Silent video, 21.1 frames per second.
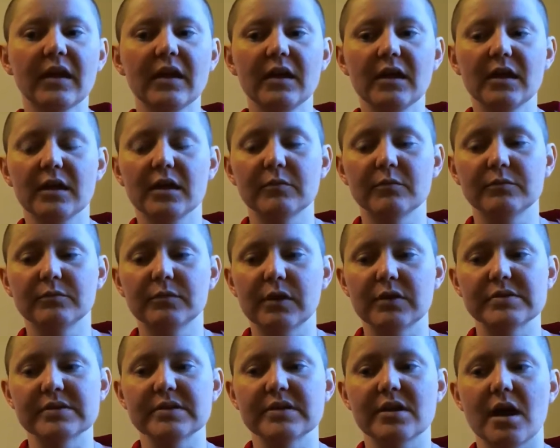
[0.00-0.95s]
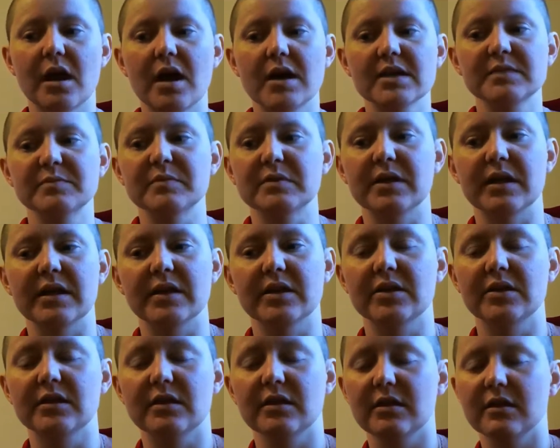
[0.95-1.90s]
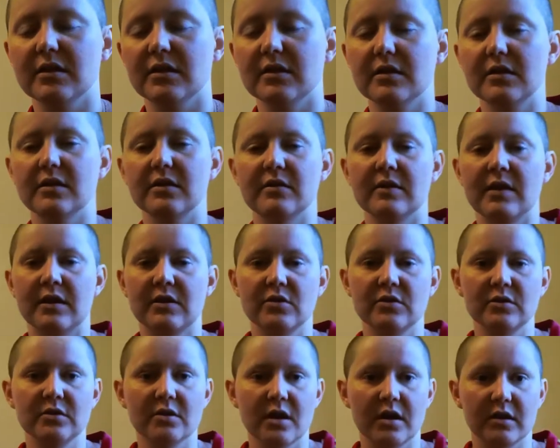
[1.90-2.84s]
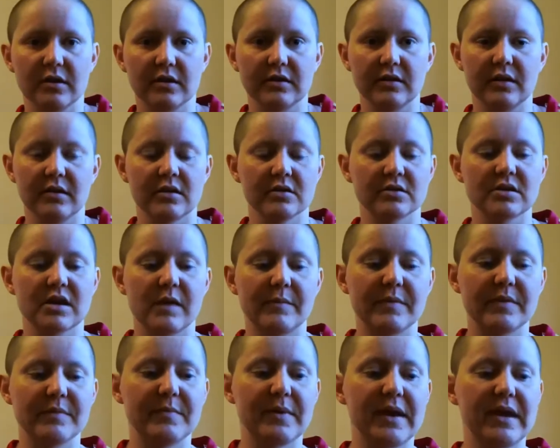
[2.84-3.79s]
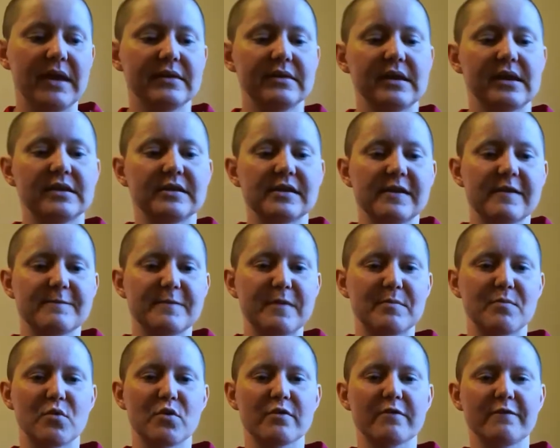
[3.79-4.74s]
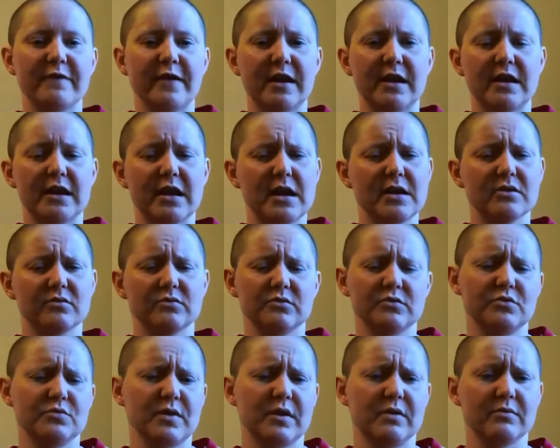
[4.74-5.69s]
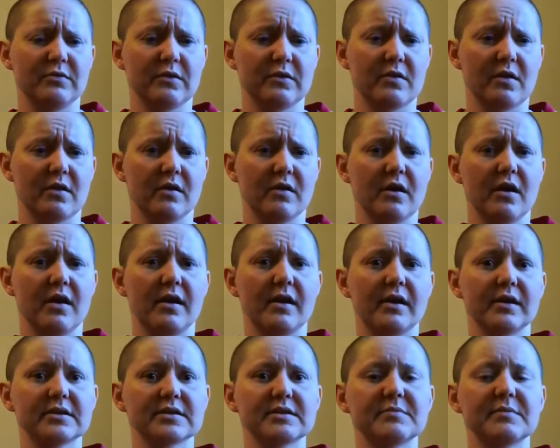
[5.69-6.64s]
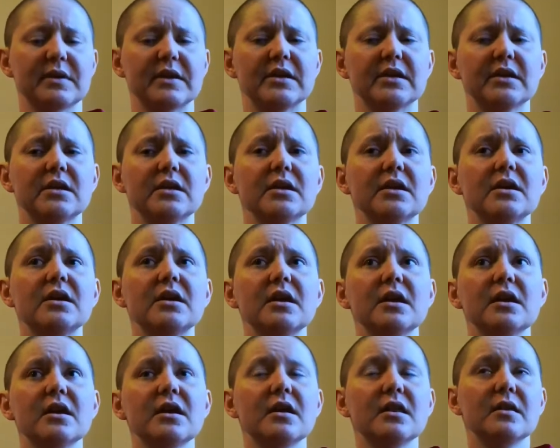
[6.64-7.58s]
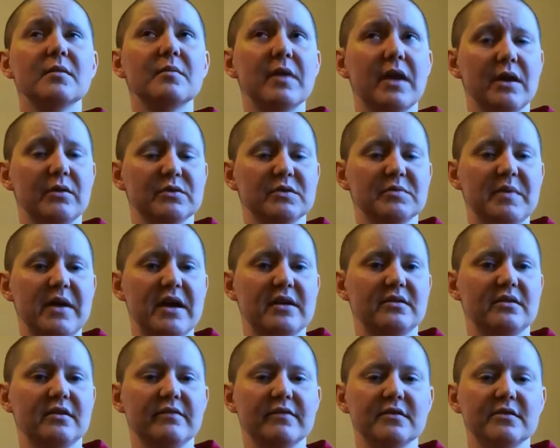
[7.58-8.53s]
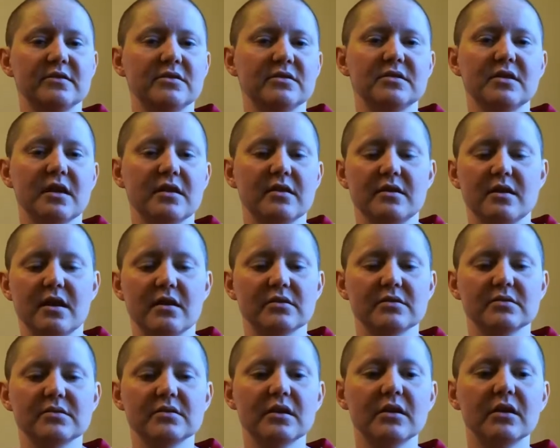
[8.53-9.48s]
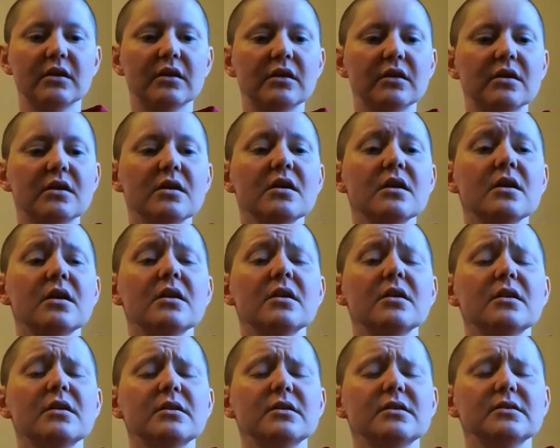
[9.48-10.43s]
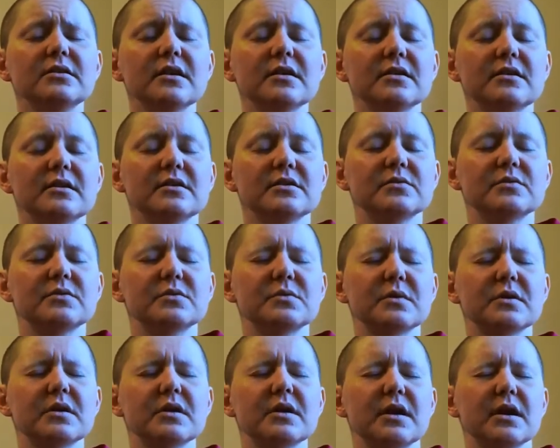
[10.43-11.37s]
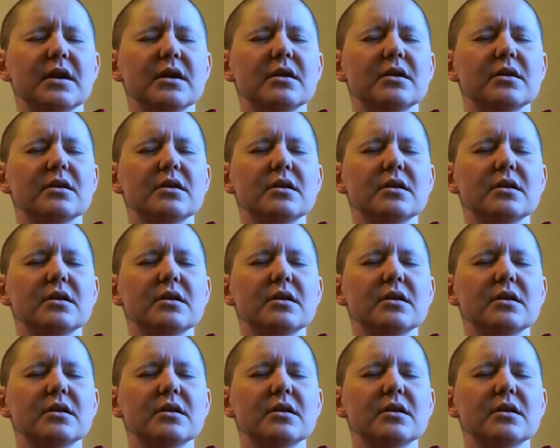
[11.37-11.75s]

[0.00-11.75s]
When I was in the hospital, they could not get on top of the pain. They had to give me morphine, and I don't do well with narcotics, but the pain was bad enough that just nothing else was working.